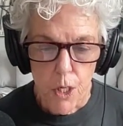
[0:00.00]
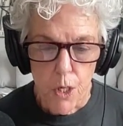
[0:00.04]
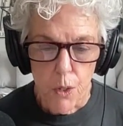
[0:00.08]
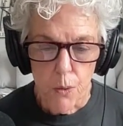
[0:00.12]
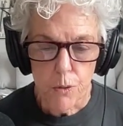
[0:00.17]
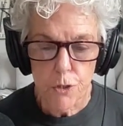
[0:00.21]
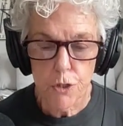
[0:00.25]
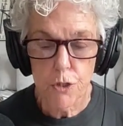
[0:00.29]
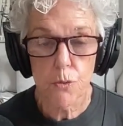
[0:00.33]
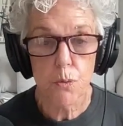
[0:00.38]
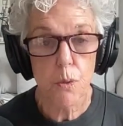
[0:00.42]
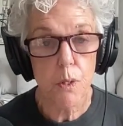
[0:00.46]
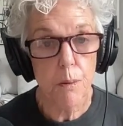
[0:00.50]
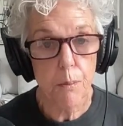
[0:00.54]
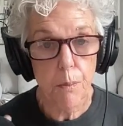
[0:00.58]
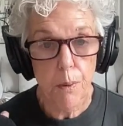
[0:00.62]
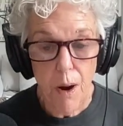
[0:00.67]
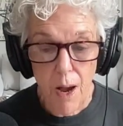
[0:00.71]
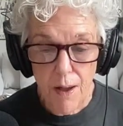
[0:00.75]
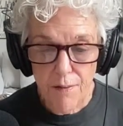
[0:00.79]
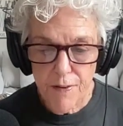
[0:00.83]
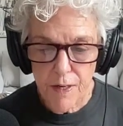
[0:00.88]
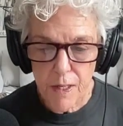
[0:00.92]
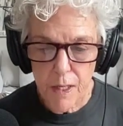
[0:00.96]
which is when a
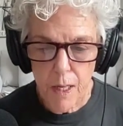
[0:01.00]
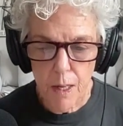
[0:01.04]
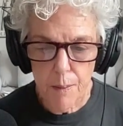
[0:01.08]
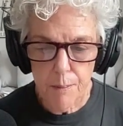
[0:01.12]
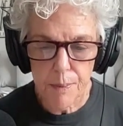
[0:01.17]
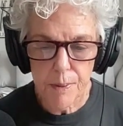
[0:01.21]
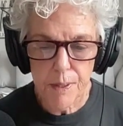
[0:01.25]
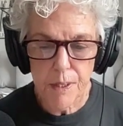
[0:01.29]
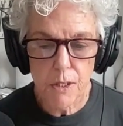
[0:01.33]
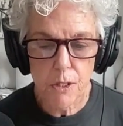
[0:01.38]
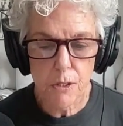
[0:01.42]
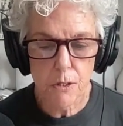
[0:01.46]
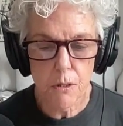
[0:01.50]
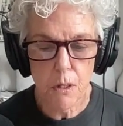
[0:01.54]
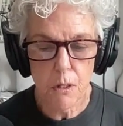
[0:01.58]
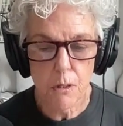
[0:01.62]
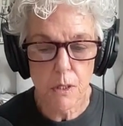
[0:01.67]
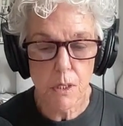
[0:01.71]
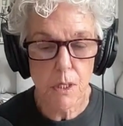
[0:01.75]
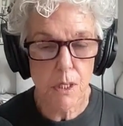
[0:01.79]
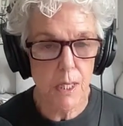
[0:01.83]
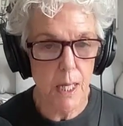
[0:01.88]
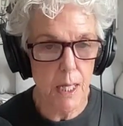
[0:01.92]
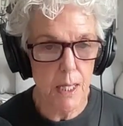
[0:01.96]
private company
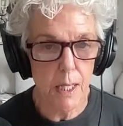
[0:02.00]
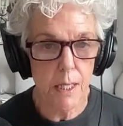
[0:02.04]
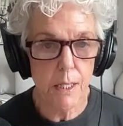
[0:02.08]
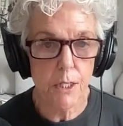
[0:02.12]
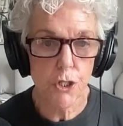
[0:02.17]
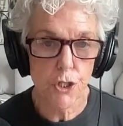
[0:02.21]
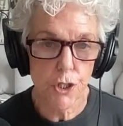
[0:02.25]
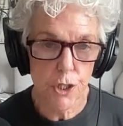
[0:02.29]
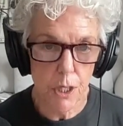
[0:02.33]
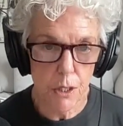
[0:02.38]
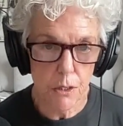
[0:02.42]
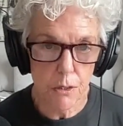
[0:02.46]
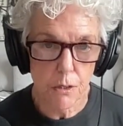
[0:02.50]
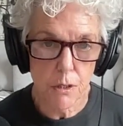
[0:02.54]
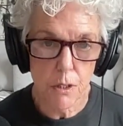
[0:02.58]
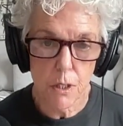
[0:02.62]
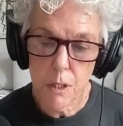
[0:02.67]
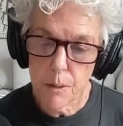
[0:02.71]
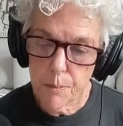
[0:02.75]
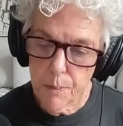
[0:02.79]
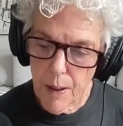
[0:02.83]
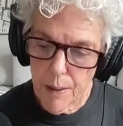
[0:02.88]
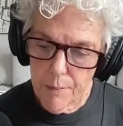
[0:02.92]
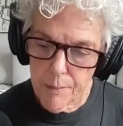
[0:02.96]
starts selling shares to
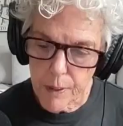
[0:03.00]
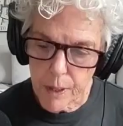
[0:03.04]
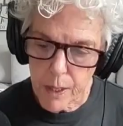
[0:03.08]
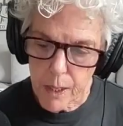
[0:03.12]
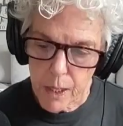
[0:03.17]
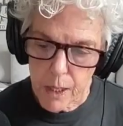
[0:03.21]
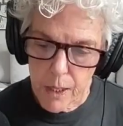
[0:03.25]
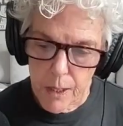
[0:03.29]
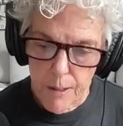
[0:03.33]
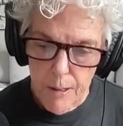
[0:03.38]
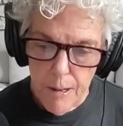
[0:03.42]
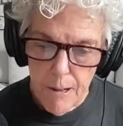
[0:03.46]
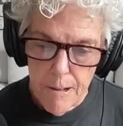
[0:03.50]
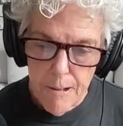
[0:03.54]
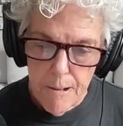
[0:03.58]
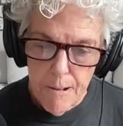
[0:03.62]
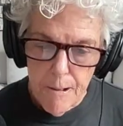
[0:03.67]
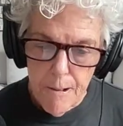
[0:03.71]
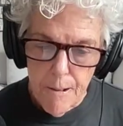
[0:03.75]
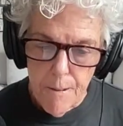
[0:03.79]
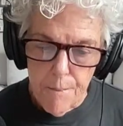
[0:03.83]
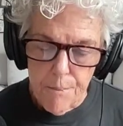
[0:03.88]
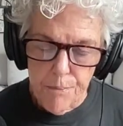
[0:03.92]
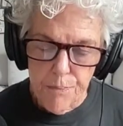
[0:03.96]
the public.
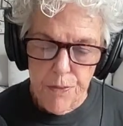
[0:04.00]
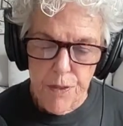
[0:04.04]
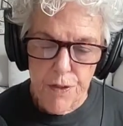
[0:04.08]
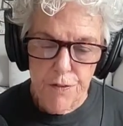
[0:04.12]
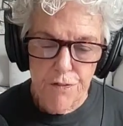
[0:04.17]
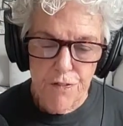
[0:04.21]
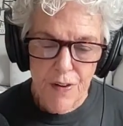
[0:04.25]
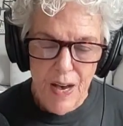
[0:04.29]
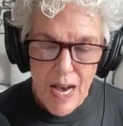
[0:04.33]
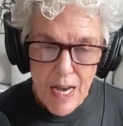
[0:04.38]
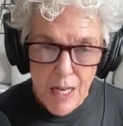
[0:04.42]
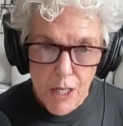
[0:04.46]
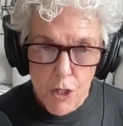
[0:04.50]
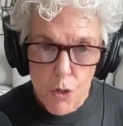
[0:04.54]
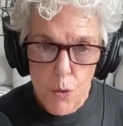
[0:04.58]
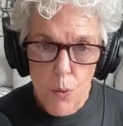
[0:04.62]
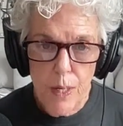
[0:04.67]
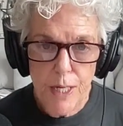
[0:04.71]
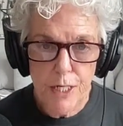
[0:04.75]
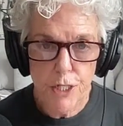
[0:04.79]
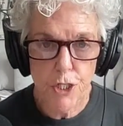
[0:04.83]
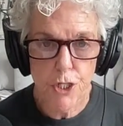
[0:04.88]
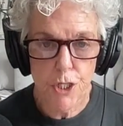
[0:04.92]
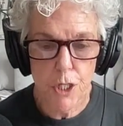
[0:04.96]
The
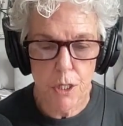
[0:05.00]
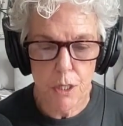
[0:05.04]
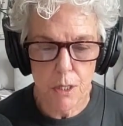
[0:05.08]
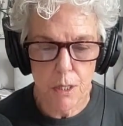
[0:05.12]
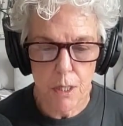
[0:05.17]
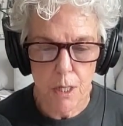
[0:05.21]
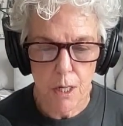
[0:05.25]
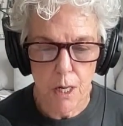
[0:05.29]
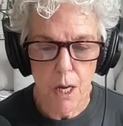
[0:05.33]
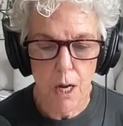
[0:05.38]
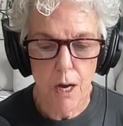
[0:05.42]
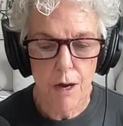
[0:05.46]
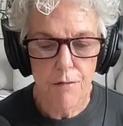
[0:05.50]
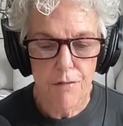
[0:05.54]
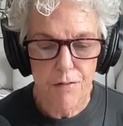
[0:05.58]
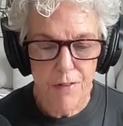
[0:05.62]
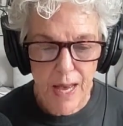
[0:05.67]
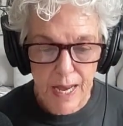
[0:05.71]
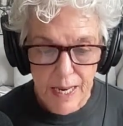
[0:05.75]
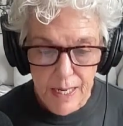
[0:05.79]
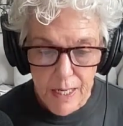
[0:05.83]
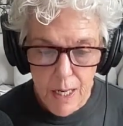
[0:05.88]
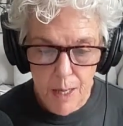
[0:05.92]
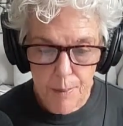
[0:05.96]
valuation of
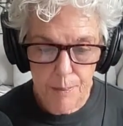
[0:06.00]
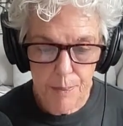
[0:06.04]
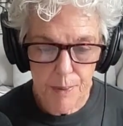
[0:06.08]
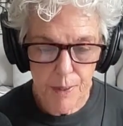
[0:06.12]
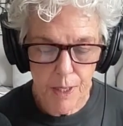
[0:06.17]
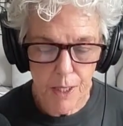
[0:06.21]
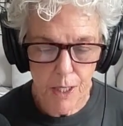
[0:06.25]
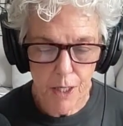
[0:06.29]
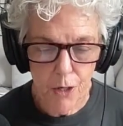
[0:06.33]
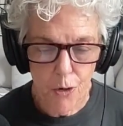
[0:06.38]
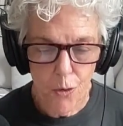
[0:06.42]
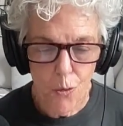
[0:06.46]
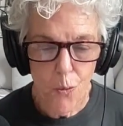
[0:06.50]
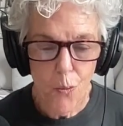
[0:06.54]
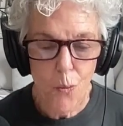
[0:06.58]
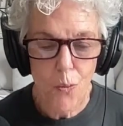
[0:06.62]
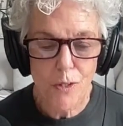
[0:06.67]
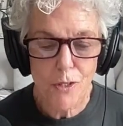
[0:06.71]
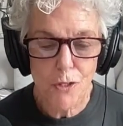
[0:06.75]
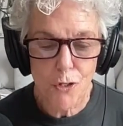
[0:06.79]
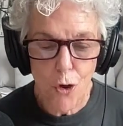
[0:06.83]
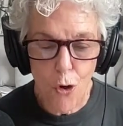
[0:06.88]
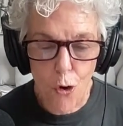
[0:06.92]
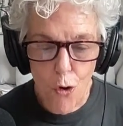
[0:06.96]
that company
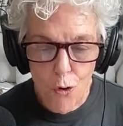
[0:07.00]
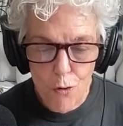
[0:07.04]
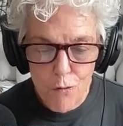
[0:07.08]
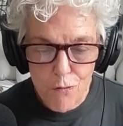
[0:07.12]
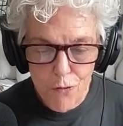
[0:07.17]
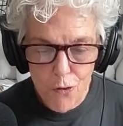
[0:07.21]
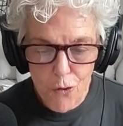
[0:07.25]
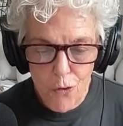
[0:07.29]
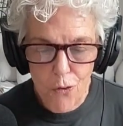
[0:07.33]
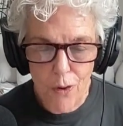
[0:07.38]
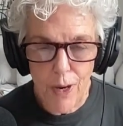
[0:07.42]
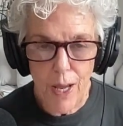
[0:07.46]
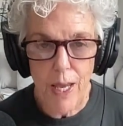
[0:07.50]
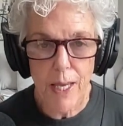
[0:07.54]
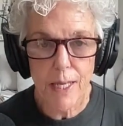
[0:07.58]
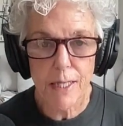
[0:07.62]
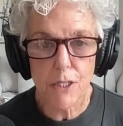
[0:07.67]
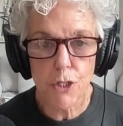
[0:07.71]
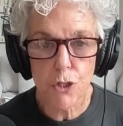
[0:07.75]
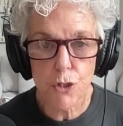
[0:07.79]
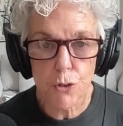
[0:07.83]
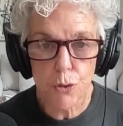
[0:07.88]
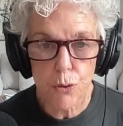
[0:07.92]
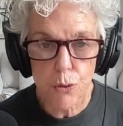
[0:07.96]
was over
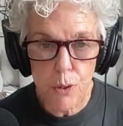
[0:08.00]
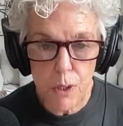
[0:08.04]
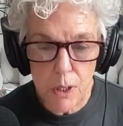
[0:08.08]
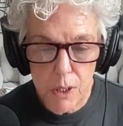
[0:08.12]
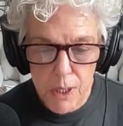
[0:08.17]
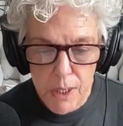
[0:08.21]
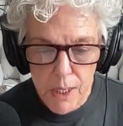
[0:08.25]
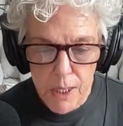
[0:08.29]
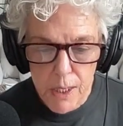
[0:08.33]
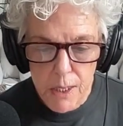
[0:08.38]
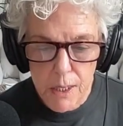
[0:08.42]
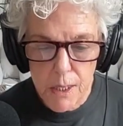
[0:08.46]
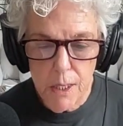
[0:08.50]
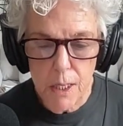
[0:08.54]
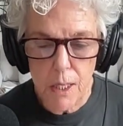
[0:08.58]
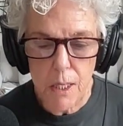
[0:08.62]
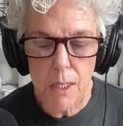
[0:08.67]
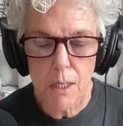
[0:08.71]
$1 trillion.